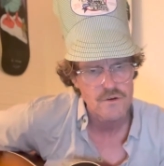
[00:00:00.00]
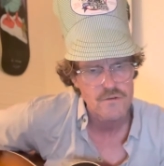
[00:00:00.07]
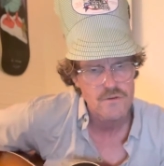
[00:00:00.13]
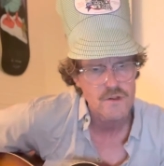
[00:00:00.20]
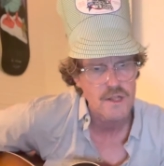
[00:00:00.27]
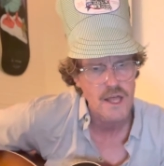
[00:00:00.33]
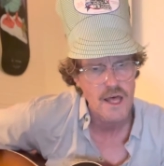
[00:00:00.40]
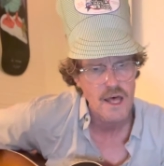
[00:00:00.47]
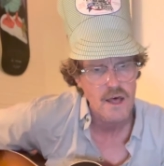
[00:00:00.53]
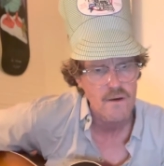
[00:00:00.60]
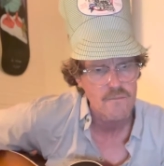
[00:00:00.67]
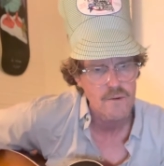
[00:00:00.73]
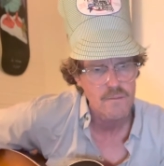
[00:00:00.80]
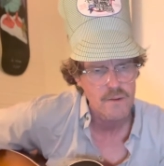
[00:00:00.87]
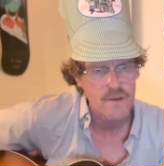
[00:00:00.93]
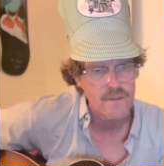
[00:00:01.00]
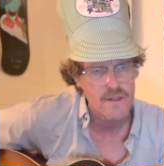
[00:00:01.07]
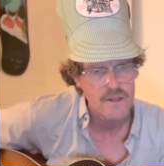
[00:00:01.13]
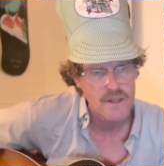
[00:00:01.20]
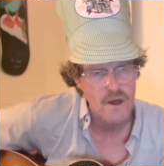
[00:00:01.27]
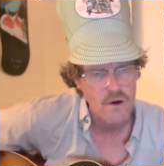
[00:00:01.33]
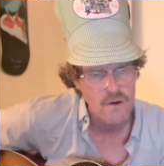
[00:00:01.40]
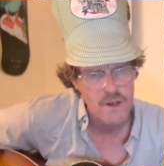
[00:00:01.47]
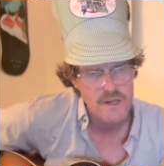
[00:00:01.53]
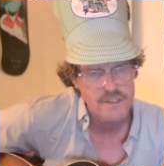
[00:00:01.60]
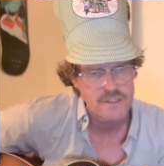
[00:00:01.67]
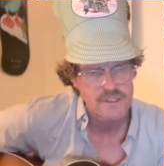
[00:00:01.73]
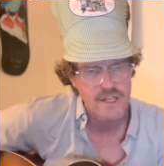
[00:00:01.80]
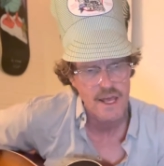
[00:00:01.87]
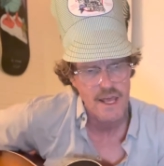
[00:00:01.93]
They that love me, but they don't
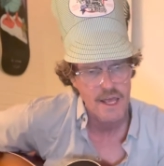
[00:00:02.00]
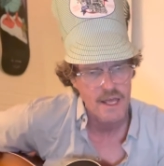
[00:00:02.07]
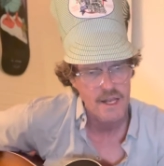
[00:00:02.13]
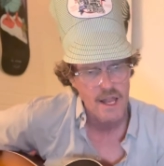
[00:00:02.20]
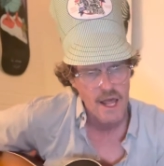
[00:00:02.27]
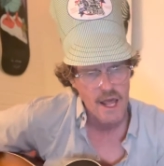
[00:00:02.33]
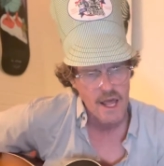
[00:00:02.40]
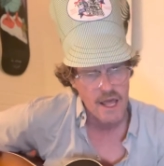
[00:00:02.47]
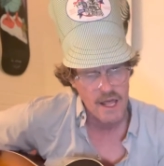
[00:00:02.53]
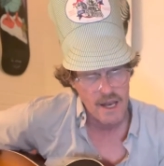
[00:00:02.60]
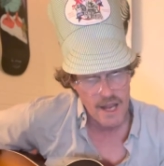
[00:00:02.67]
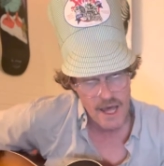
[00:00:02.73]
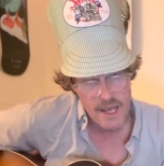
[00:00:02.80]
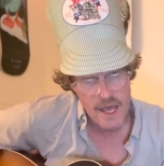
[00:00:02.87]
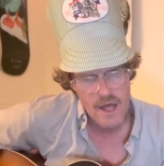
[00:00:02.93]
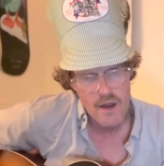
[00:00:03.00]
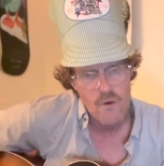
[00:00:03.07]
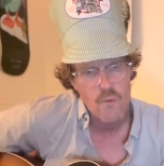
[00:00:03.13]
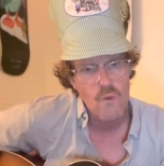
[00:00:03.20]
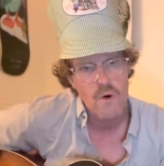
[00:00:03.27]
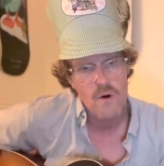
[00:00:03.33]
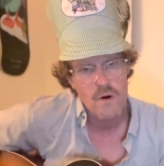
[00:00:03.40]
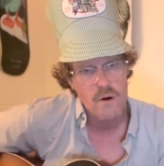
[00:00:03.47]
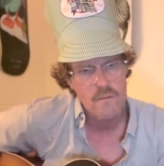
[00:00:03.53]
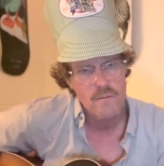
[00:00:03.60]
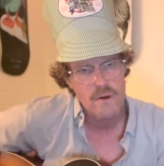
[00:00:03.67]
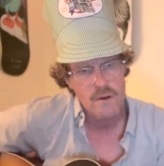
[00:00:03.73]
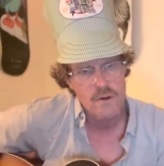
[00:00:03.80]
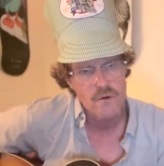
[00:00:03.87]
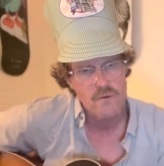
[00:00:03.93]
understand. And I got a
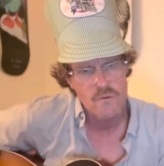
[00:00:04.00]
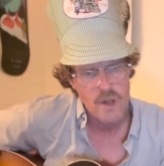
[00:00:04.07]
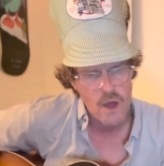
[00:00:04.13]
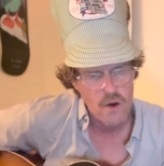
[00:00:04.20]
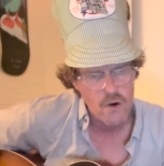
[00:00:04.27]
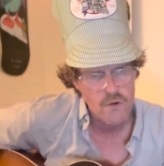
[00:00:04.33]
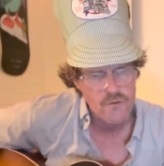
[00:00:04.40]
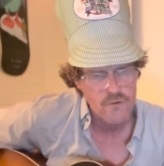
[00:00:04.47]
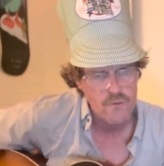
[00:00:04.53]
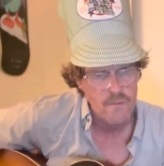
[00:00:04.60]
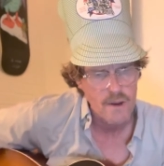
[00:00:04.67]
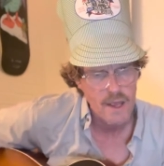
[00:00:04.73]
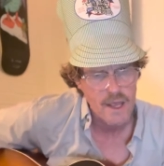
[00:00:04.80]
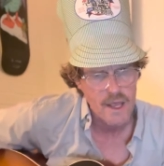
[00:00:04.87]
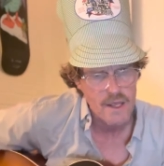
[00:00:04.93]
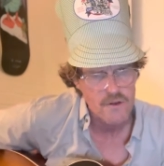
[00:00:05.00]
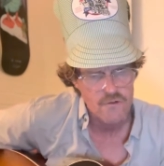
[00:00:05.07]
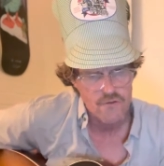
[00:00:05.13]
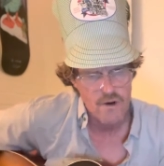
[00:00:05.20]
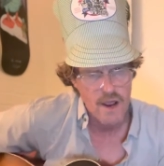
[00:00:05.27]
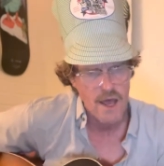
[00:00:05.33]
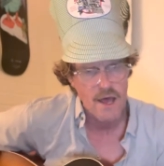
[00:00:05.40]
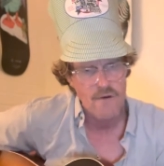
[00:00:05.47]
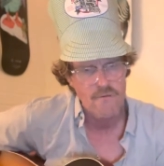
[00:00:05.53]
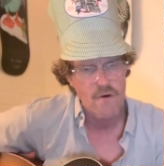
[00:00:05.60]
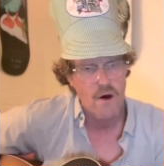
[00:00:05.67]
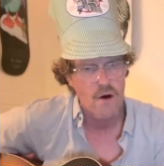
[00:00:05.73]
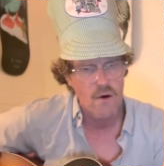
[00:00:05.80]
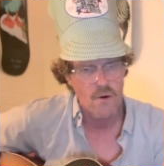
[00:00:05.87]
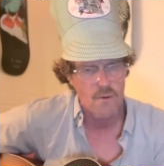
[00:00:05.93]
woman who knows her man. Drive
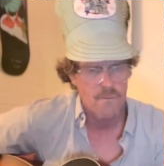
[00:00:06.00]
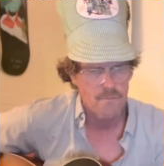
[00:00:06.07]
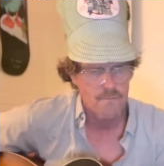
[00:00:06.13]
on.